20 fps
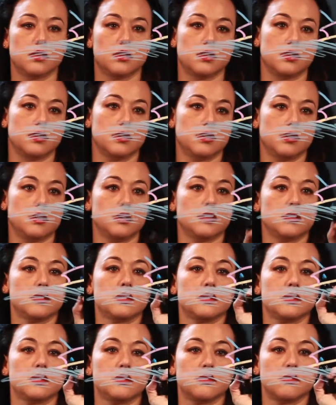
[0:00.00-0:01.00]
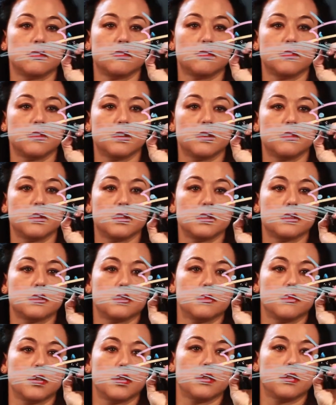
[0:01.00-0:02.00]
and maybe
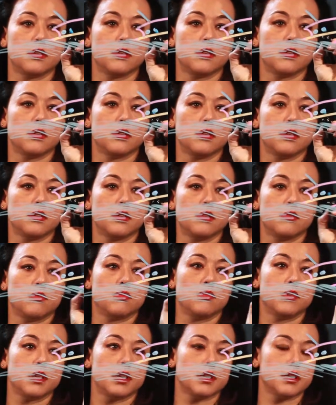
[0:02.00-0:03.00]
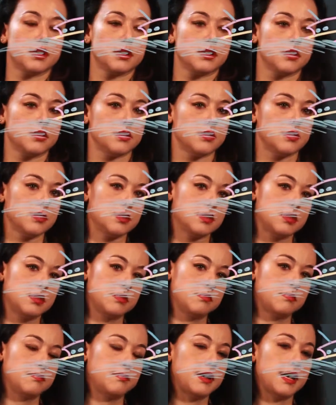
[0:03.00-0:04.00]
some other windows
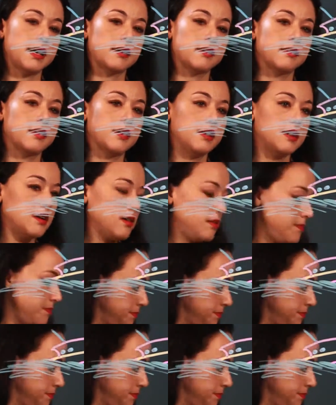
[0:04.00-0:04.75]
back there.